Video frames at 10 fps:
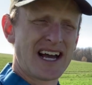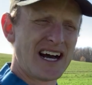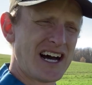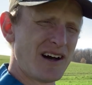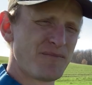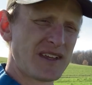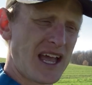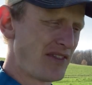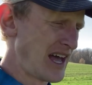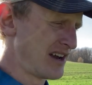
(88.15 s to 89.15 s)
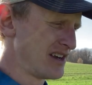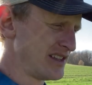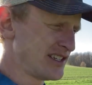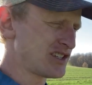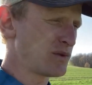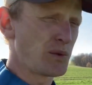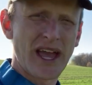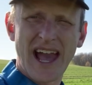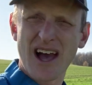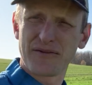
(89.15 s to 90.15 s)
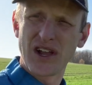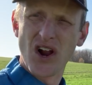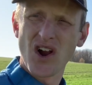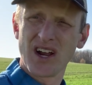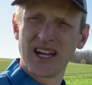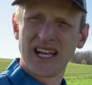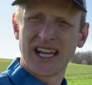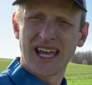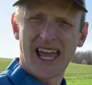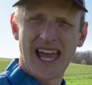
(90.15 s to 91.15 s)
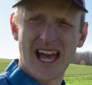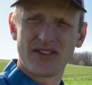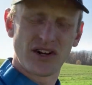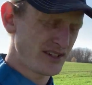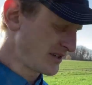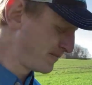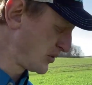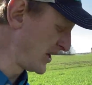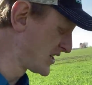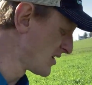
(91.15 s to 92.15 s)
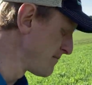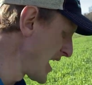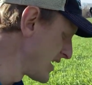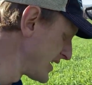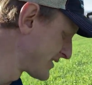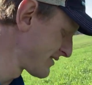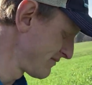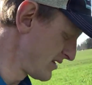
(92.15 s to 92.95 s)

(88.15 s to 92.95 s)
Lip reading: And then this is what we have here. And there's some pretty tremendous,